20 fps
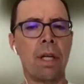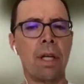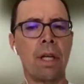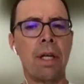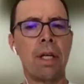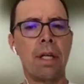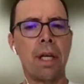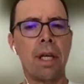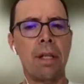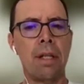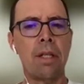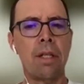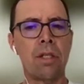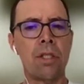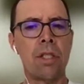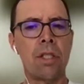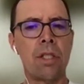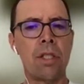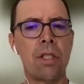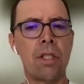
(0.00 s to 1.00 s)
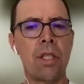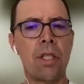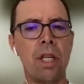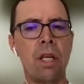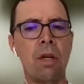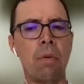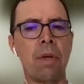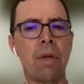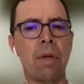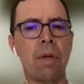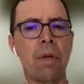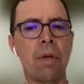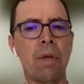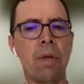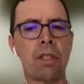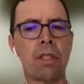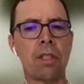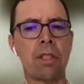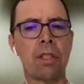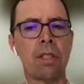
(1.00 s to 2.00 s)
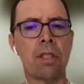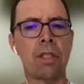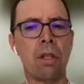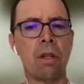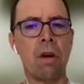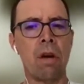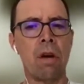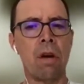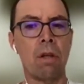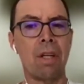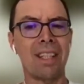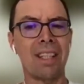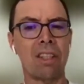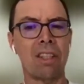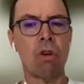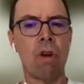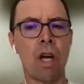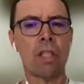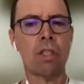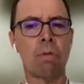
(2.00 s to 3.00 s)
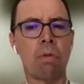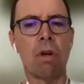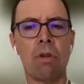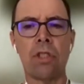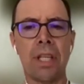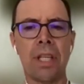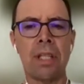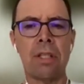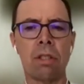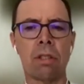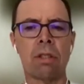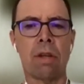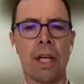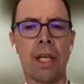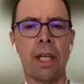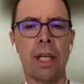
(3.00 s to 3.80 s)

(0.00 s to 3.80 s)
and the city with its long crossroads history